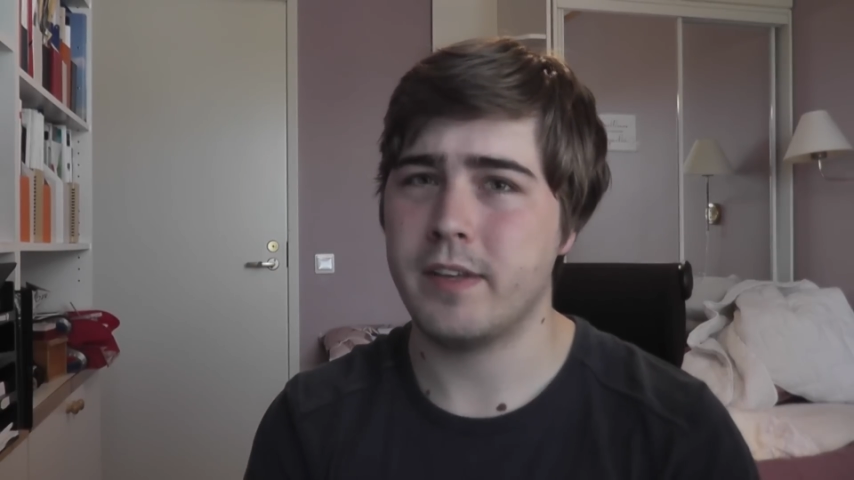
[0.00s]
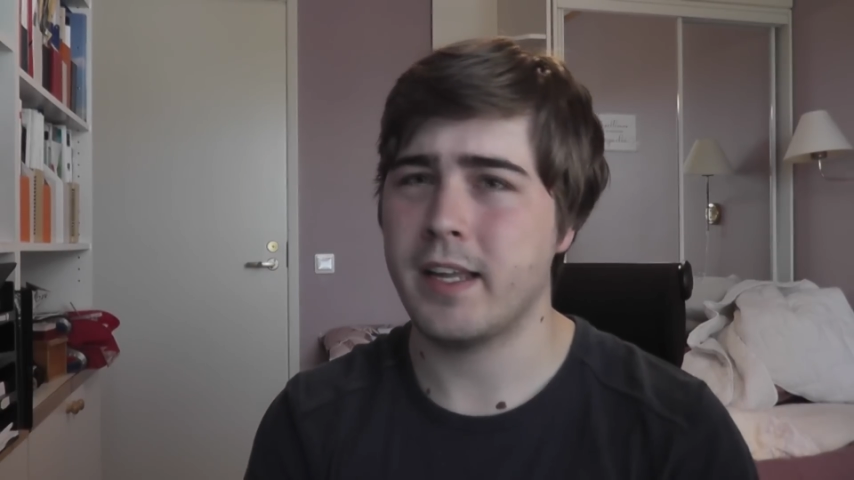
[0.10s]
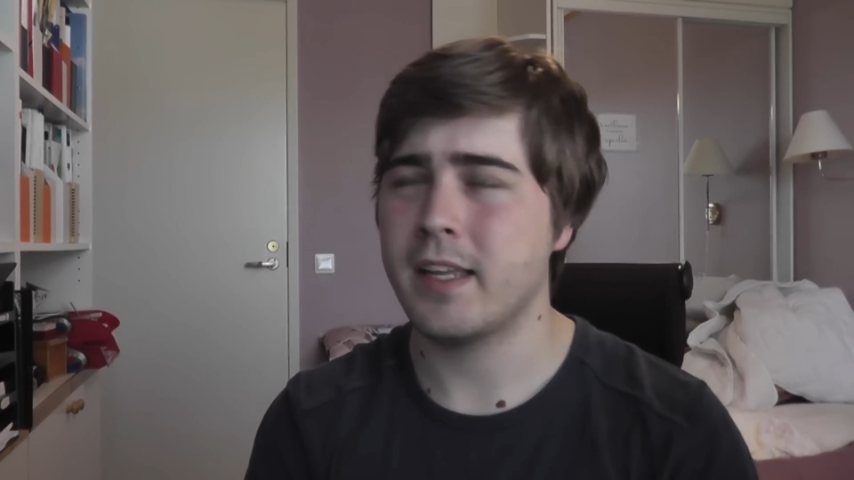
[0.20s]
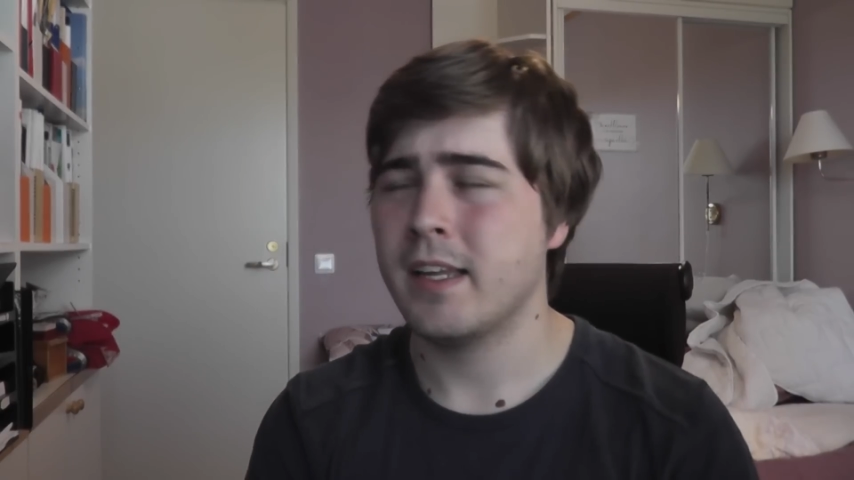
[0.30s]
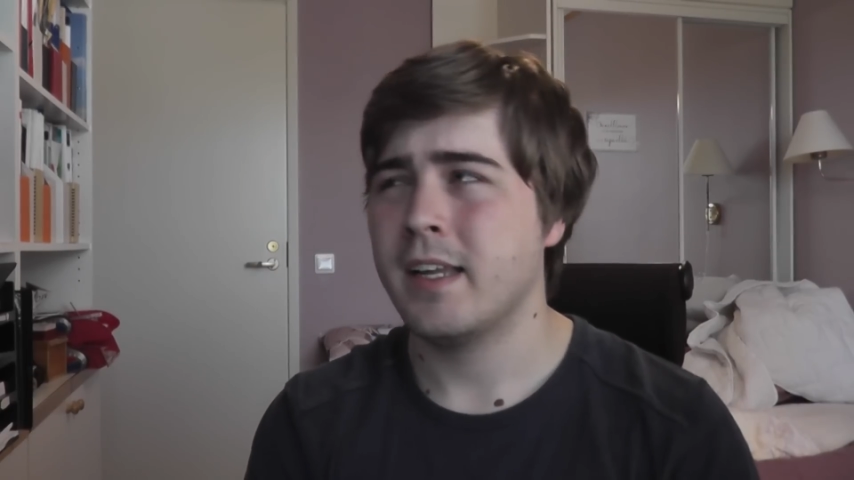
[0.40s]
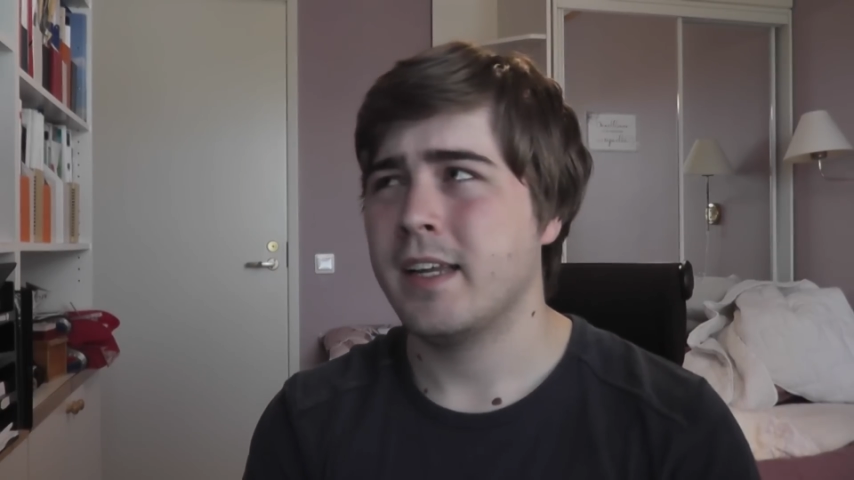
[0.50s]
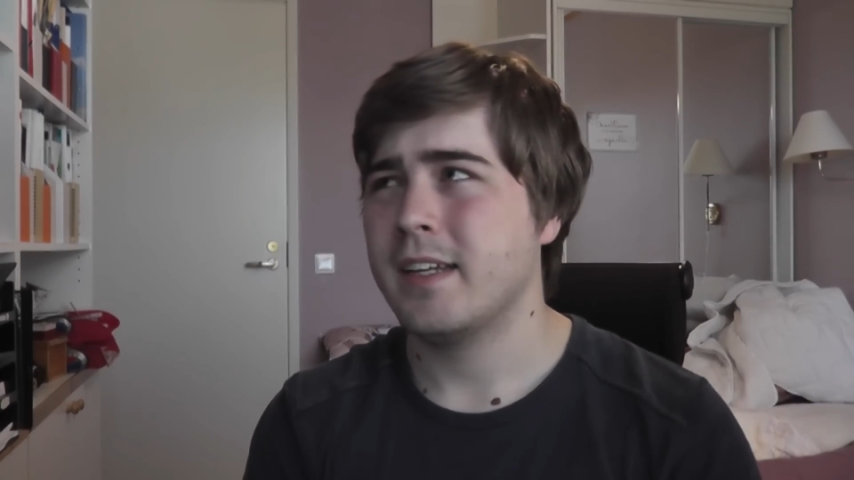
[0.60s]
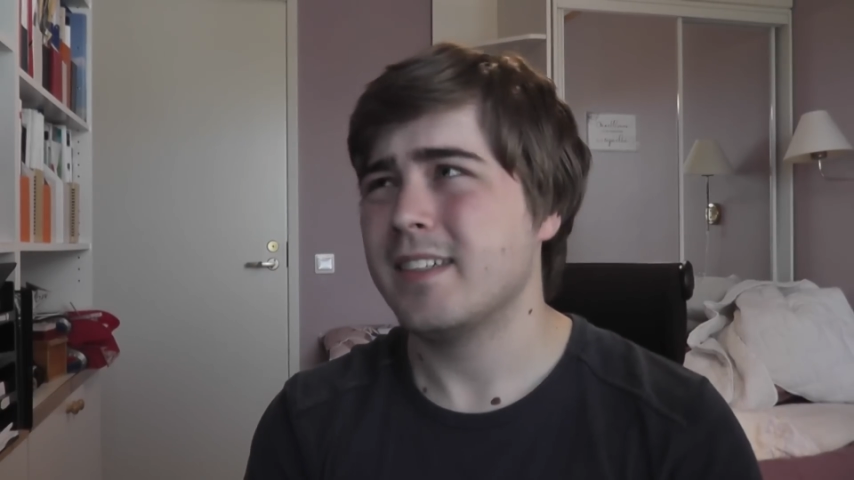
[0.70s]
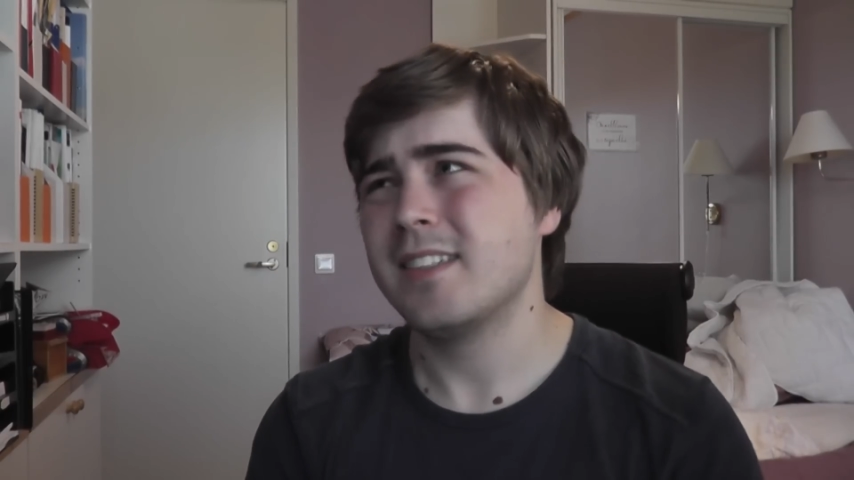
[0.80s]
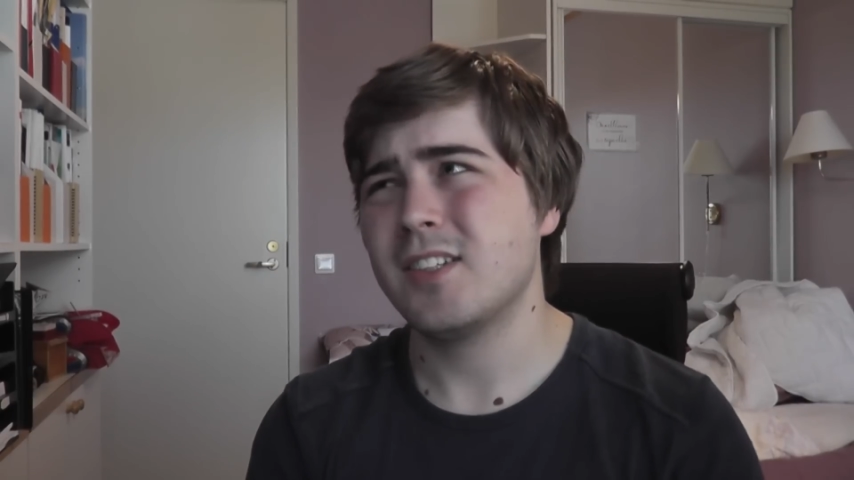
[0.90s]
Like,
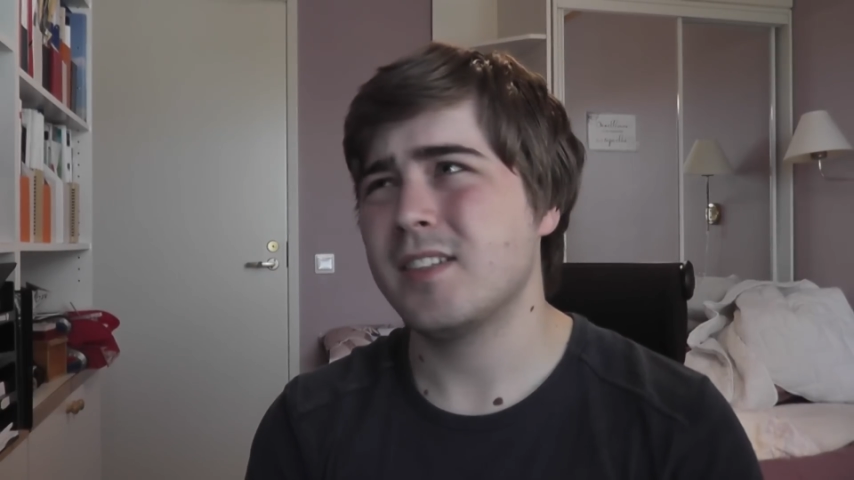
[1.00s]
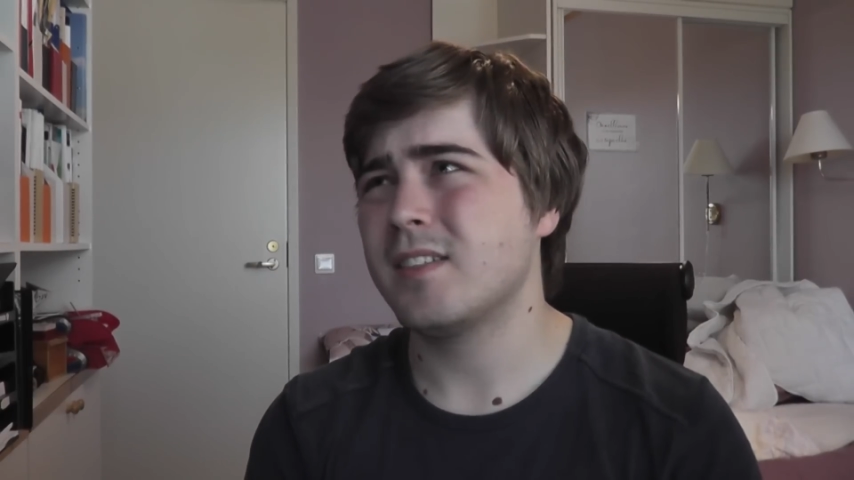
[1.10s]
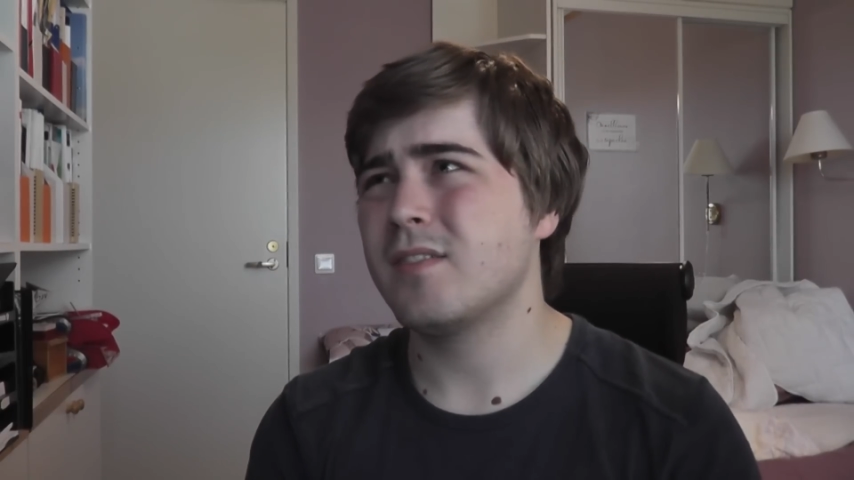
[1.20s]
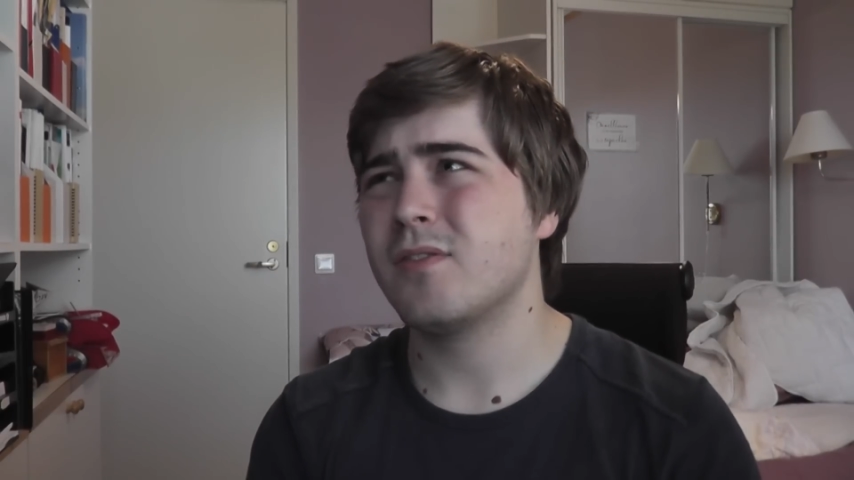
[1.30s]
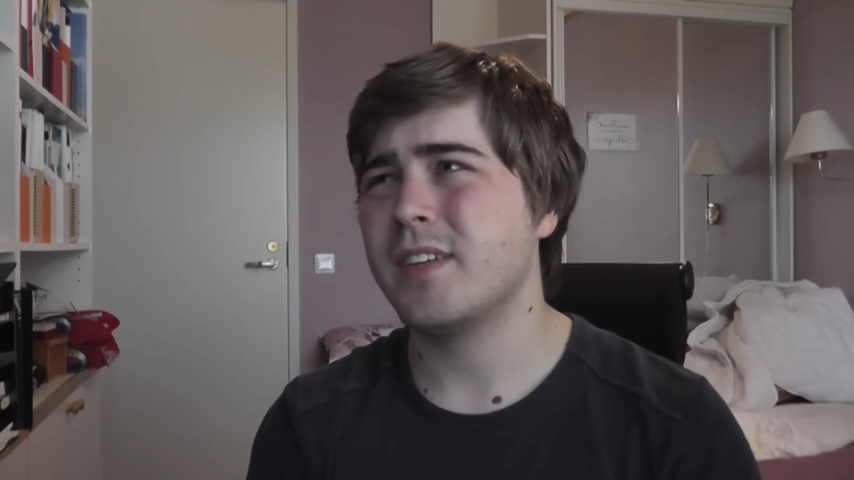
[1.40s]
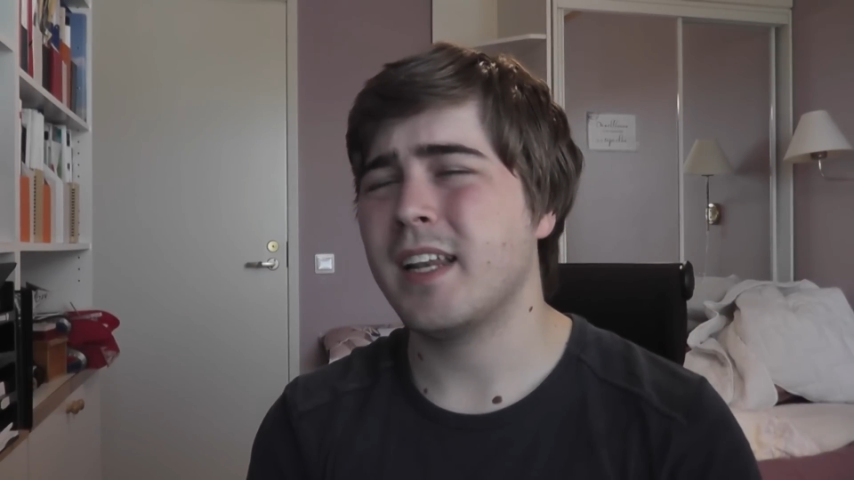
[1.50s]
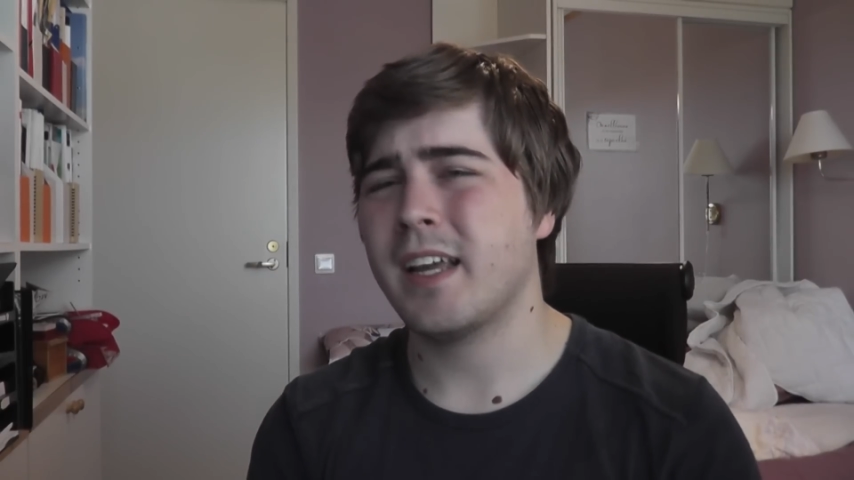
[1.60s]
just read,